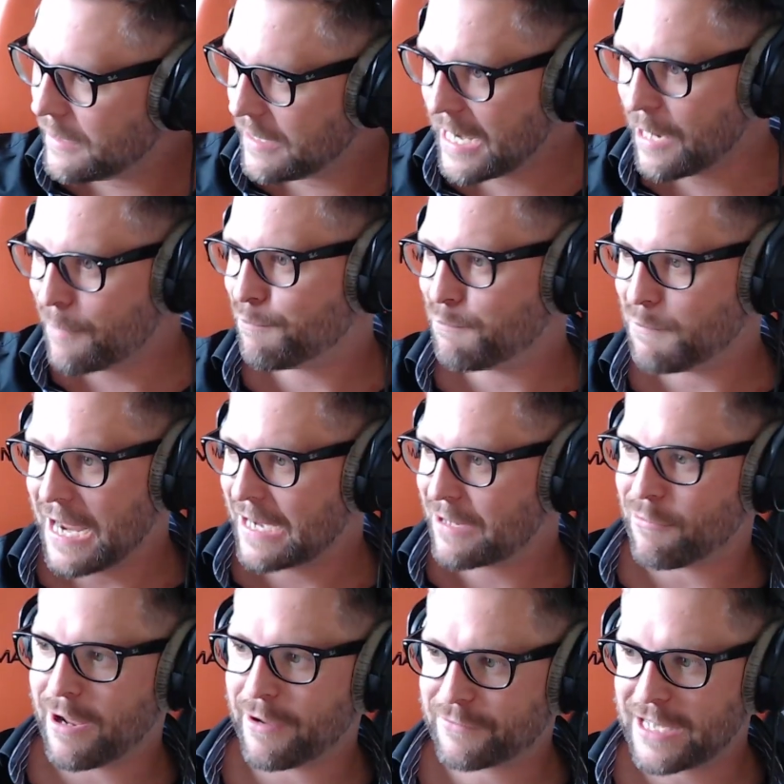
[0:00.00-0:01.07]

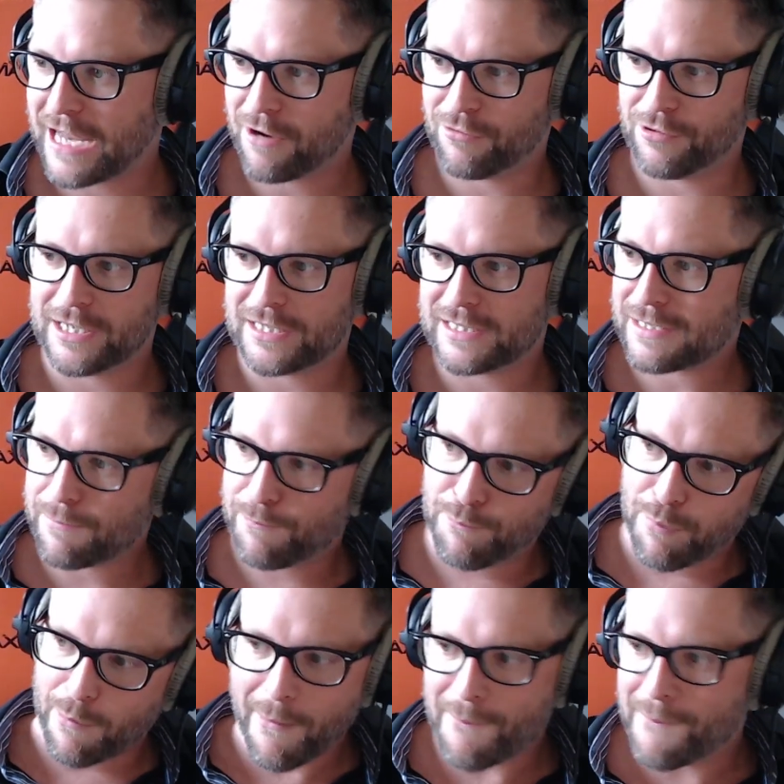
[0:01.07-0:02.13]
aircraft carriers,
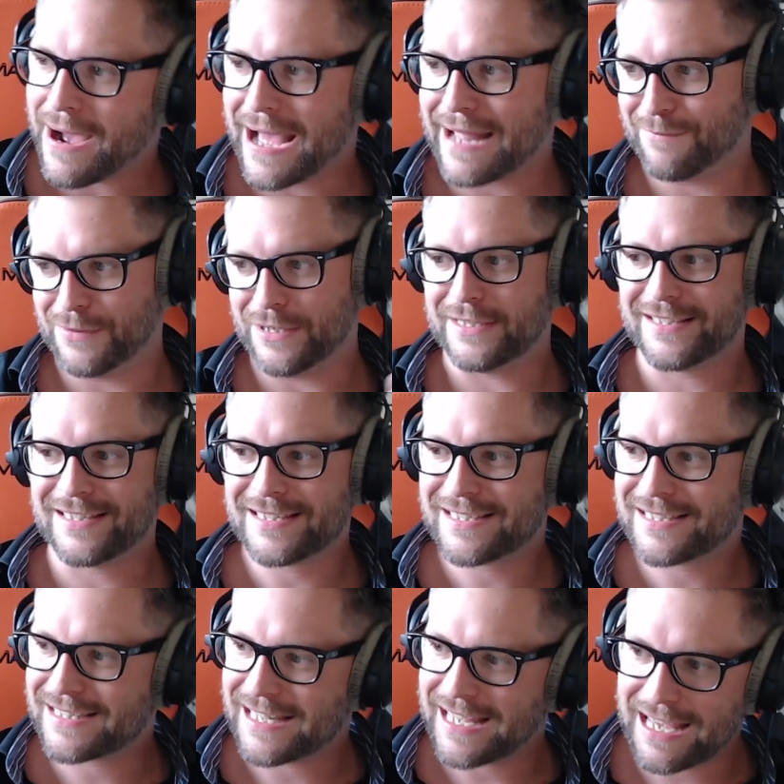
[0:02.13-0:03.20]

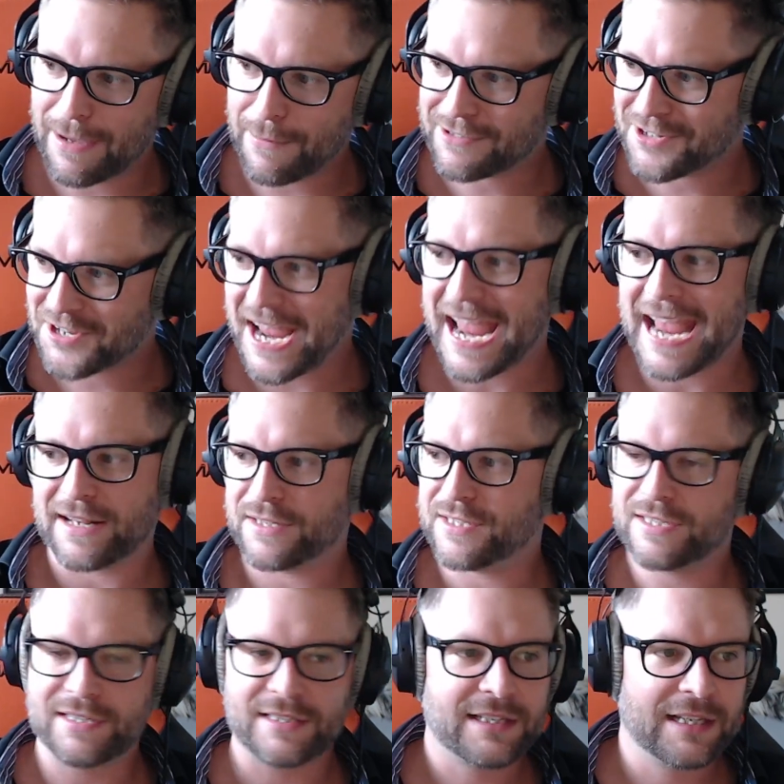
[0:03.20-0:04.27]
bombardments,
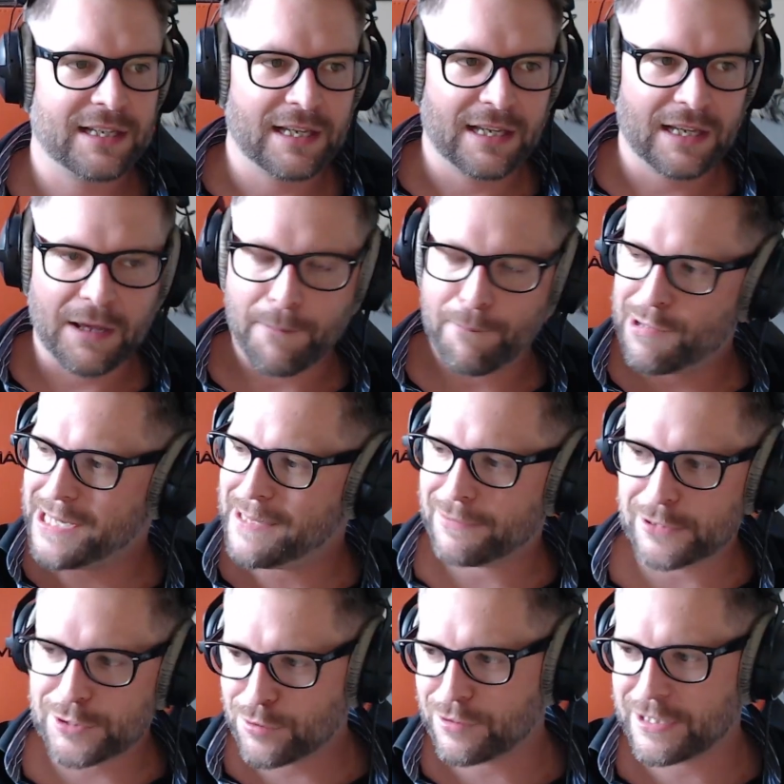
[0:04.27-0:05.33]
tanks,
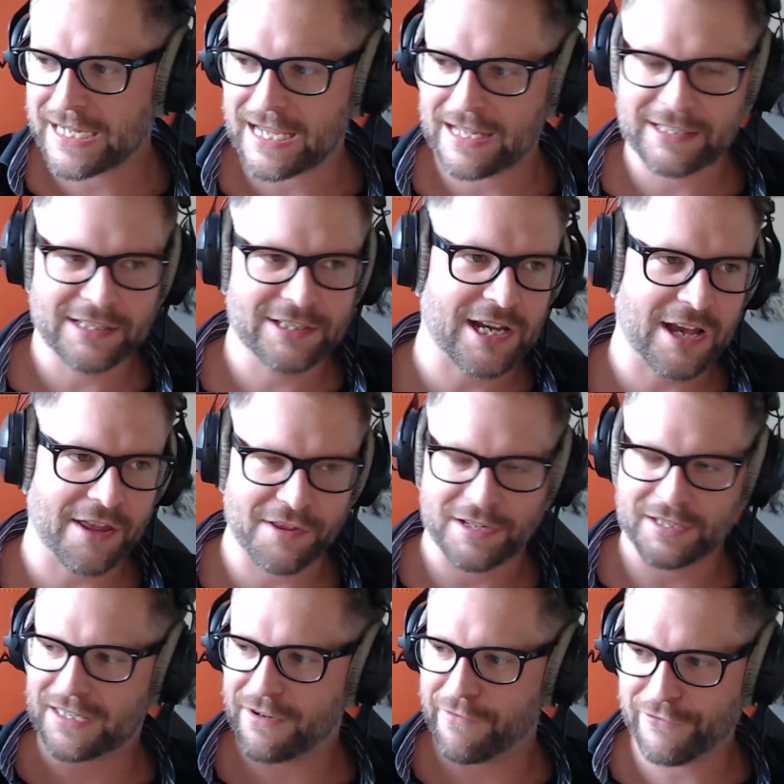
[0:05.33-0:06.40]
people shooting at each
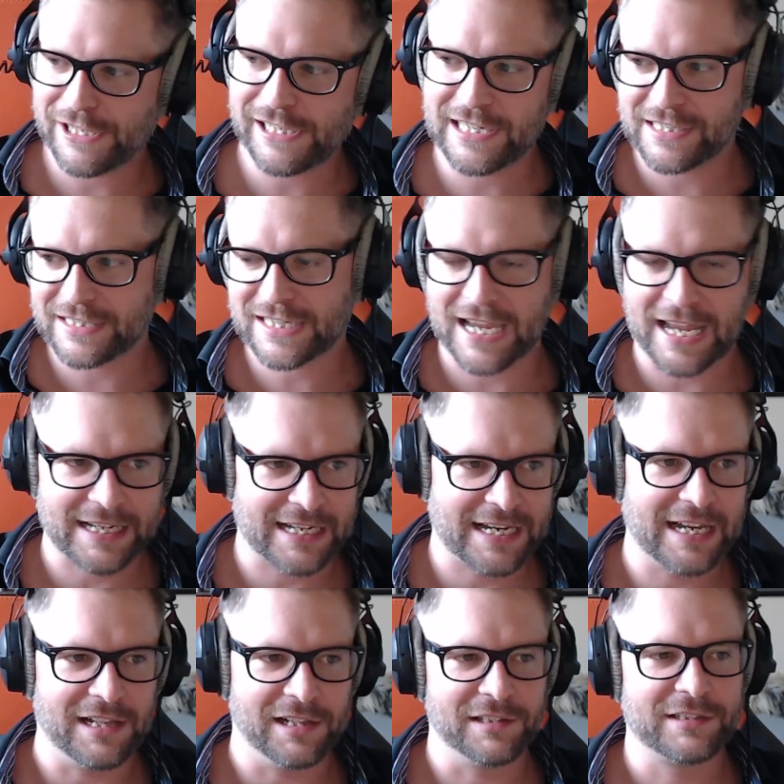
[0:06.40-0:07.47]
other, civilians getting
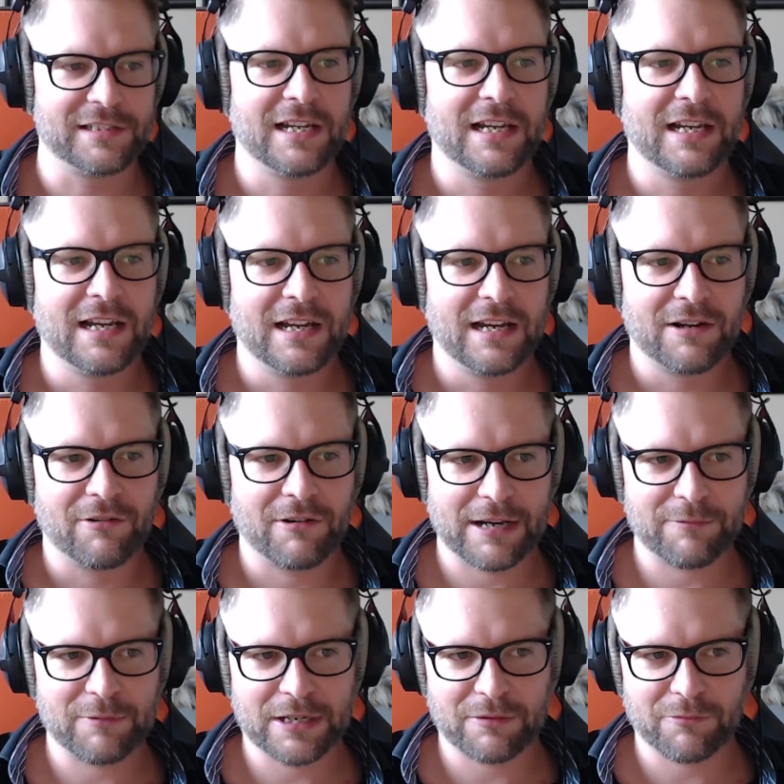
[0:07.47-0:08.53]
killed,
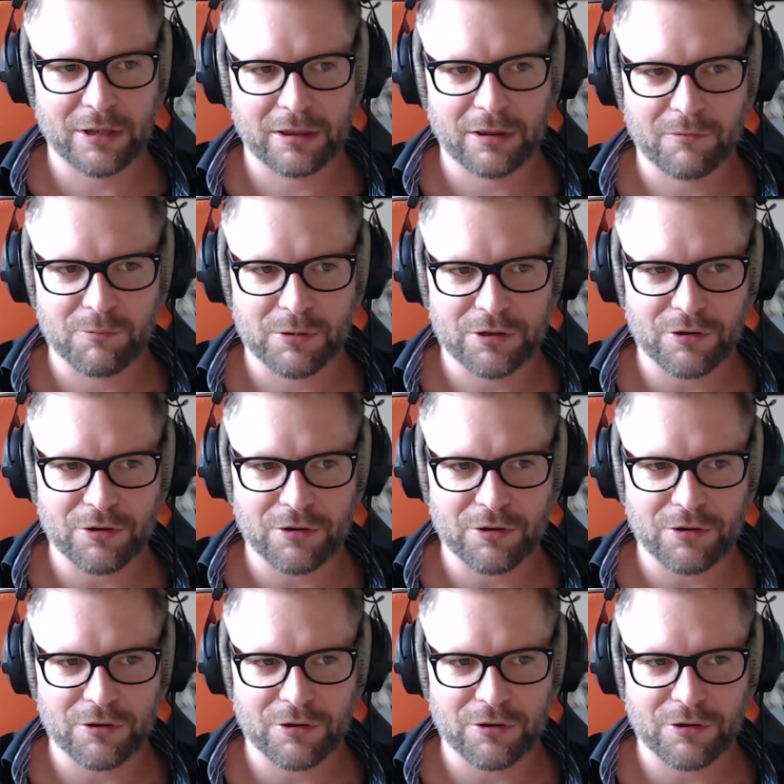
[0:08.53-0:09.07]
right? We're